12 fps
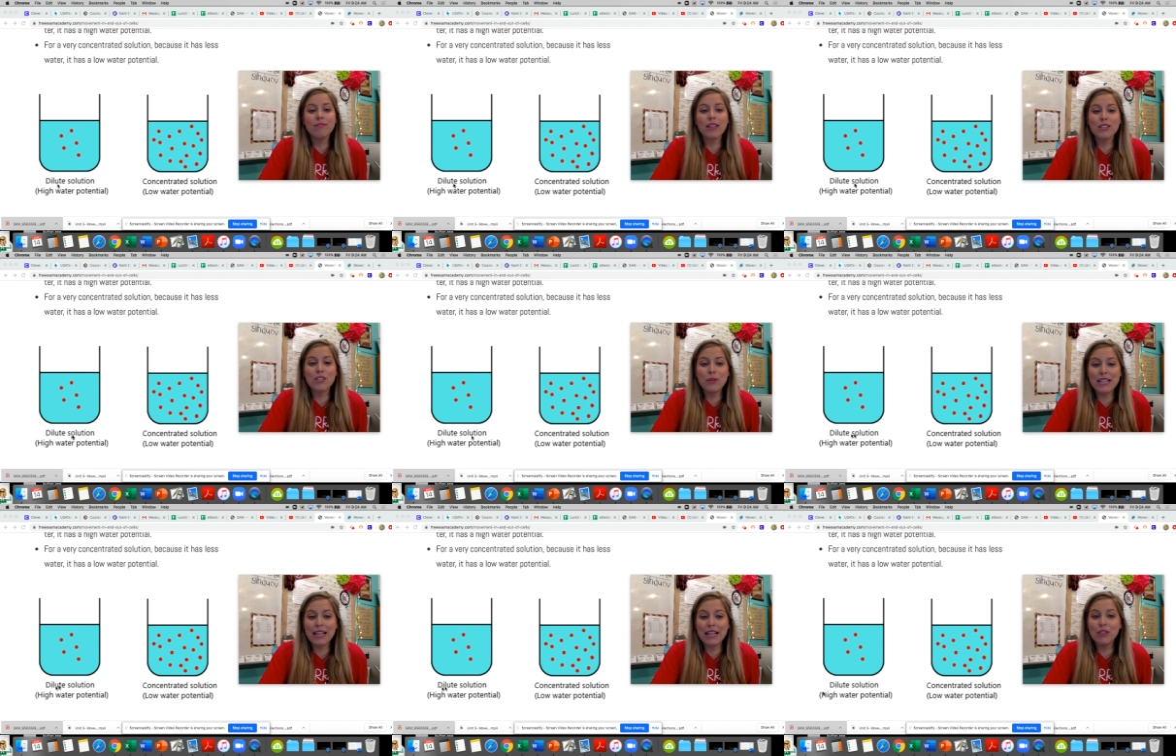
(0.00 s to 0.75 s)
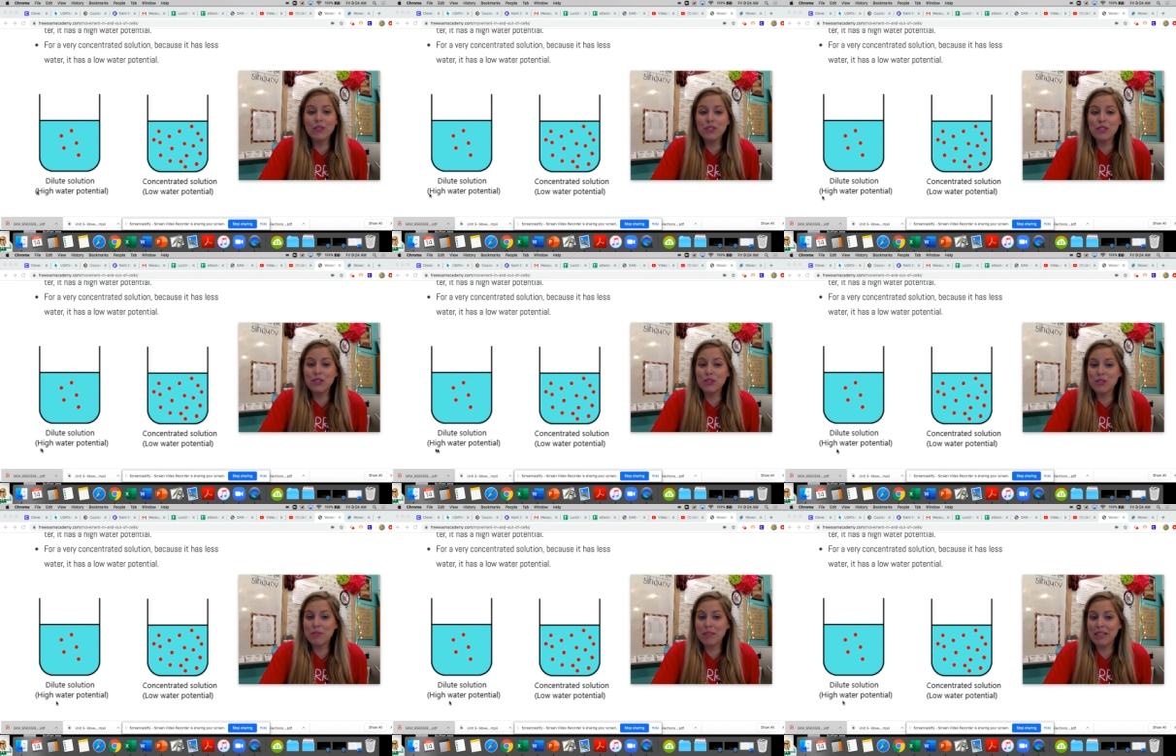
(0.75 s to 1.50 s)
So a dilute
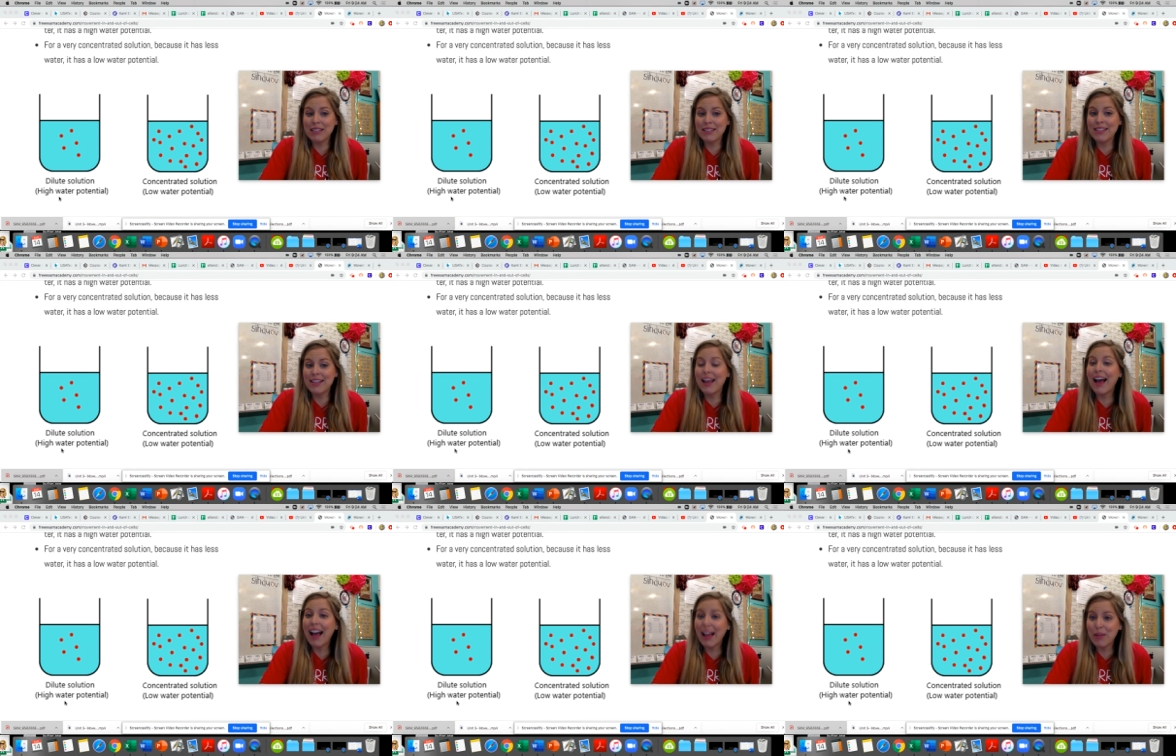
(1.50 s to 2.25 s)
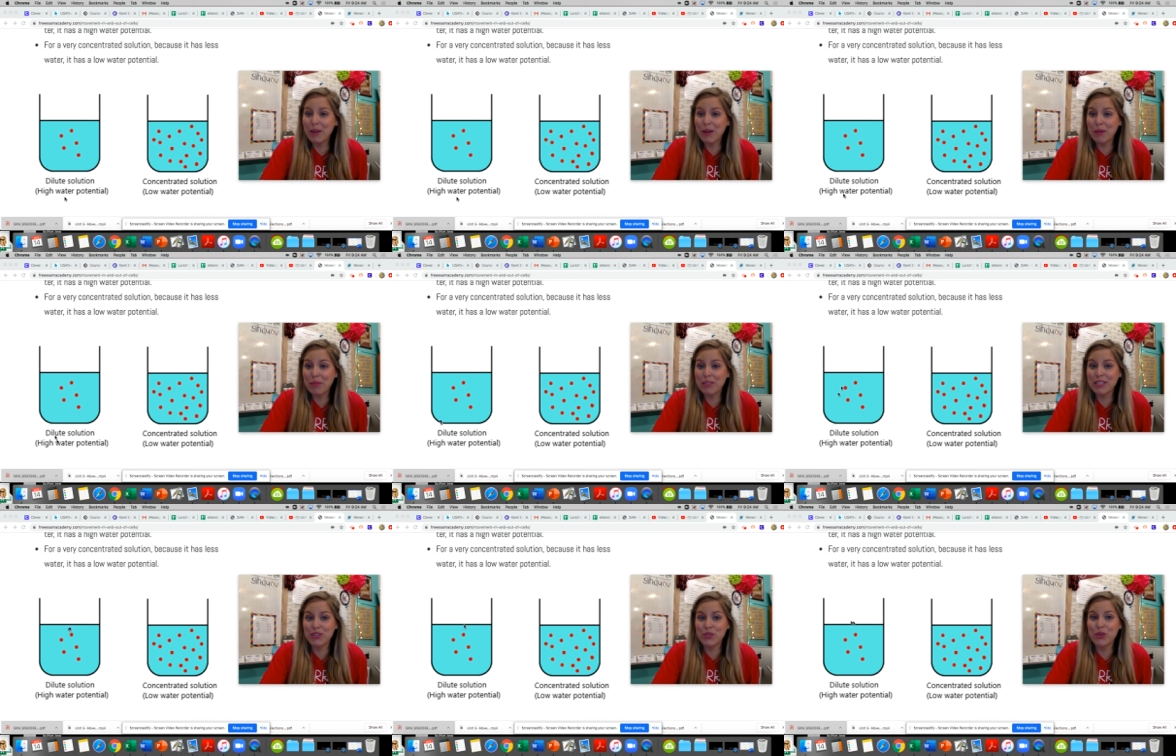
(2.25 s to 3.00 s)
solution means high water
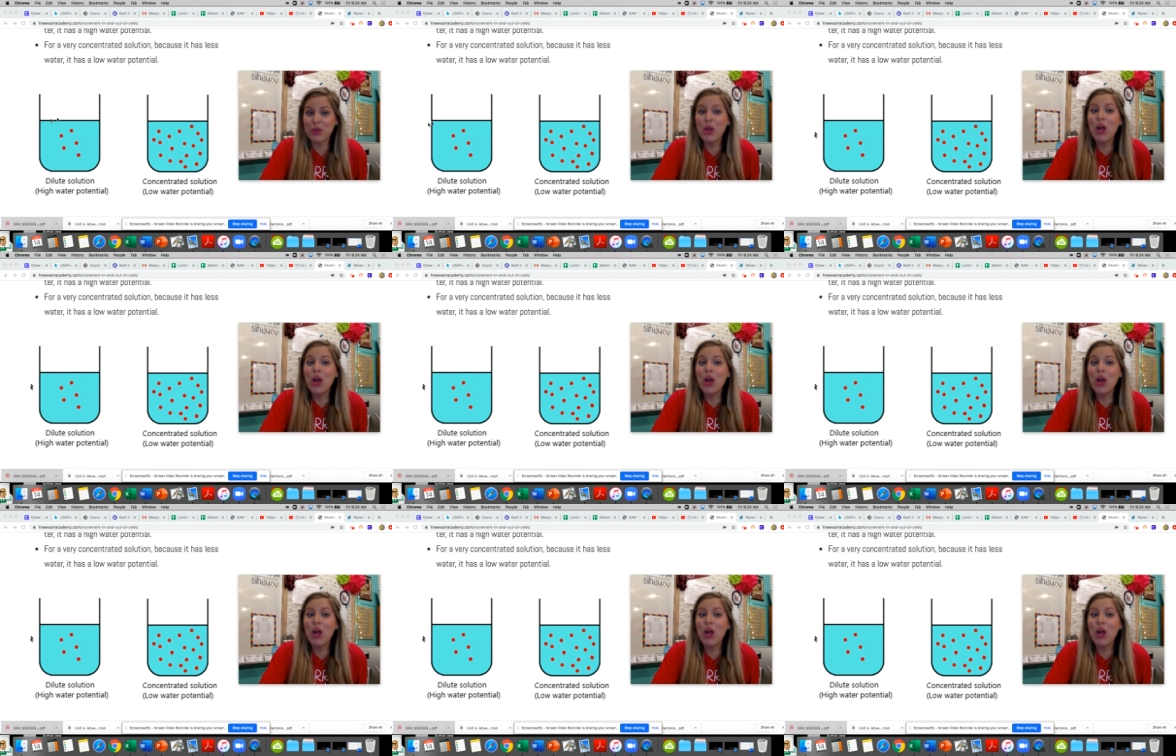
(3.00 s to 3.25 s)
potential.